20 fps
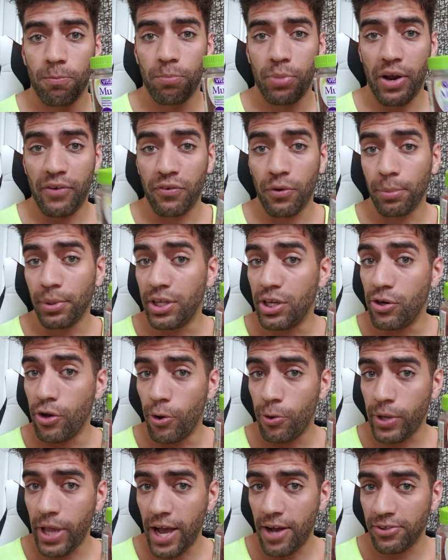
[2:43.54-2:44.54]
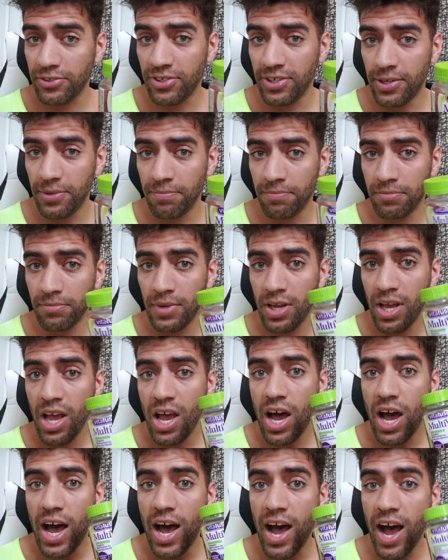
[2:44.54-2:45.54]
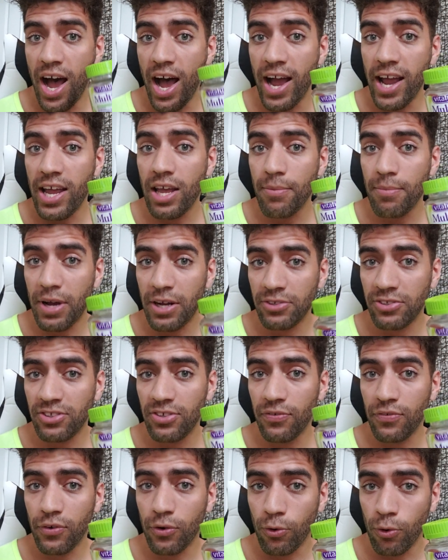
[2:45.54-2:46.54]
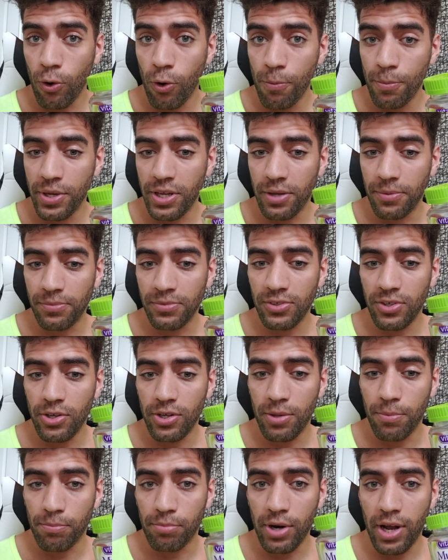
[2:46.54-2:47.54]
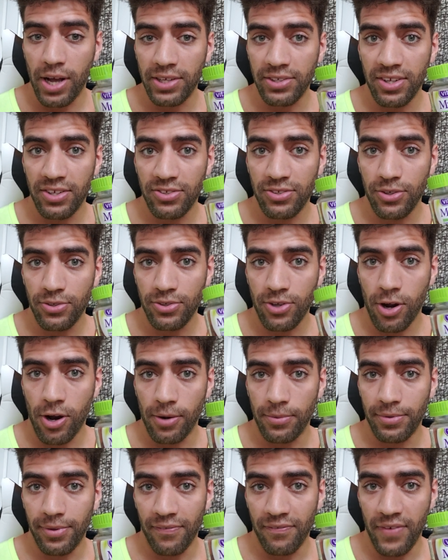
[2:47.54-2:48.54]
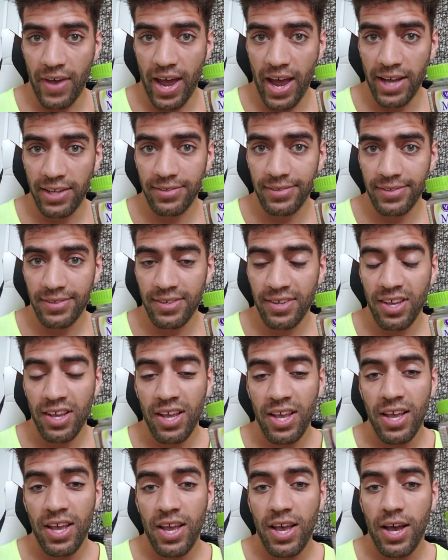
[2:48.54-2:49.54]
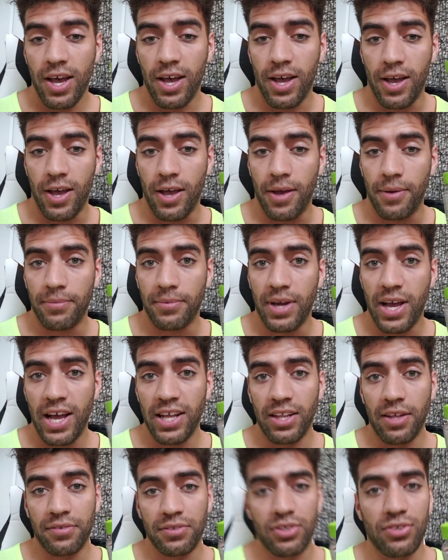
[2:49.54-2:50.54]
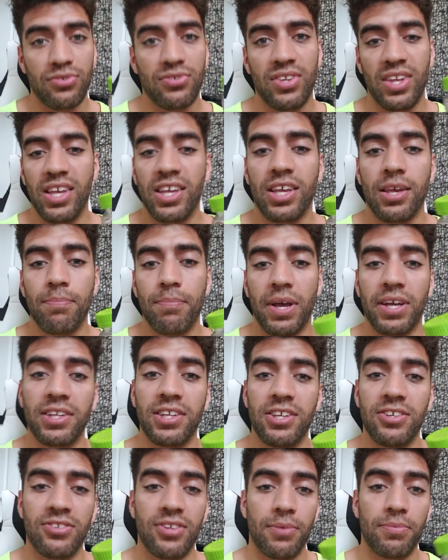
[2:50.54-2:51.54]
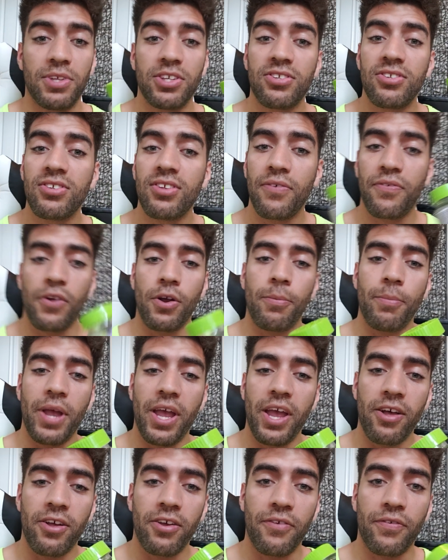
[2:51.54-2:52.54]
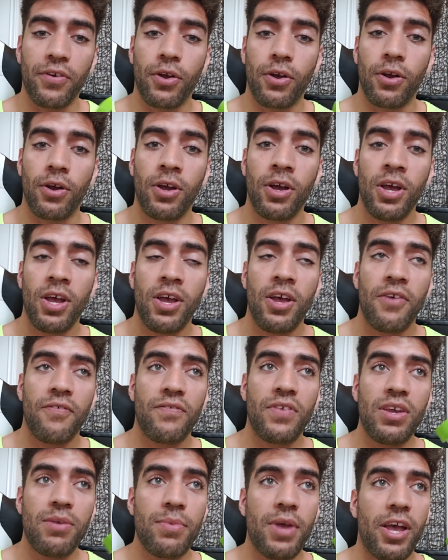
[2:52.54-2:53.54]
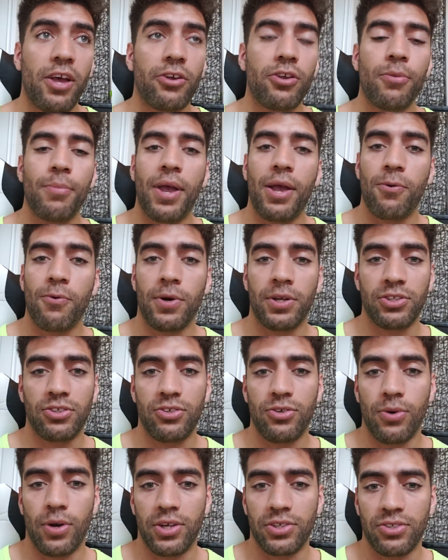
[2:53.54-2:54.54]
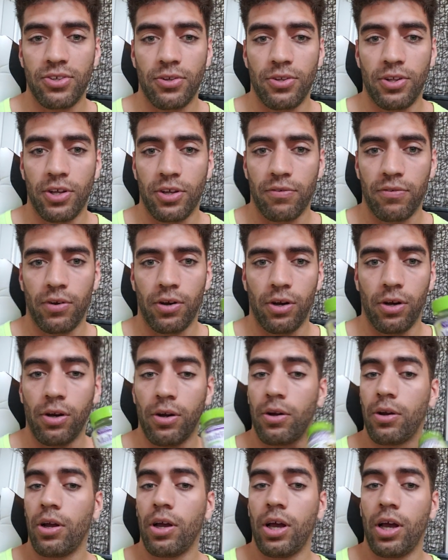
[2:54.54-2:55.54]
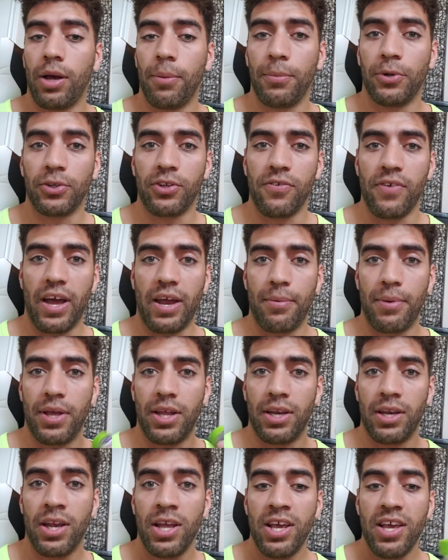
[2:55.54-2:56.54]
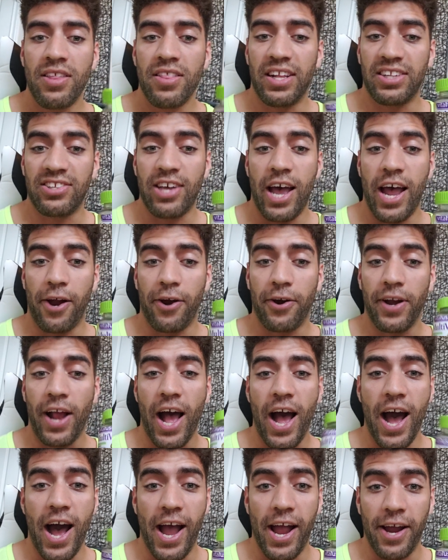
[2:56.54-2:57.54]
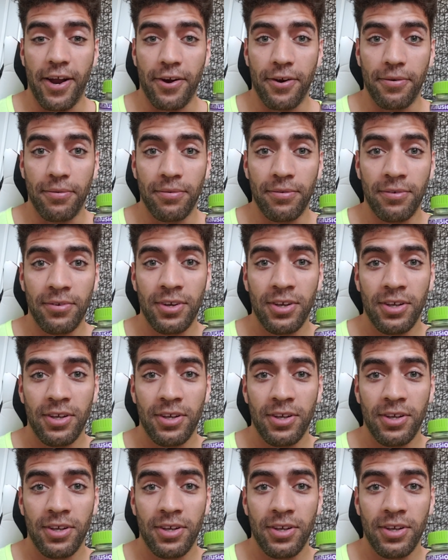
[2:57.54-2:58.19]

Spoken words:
preferably no calcium, high amounts of chromium so you can process those carbs and fats, high levels of zinc and magnesium. This is if you're a male. If you're female, you may want to also look for a multivitamin that's higher in iron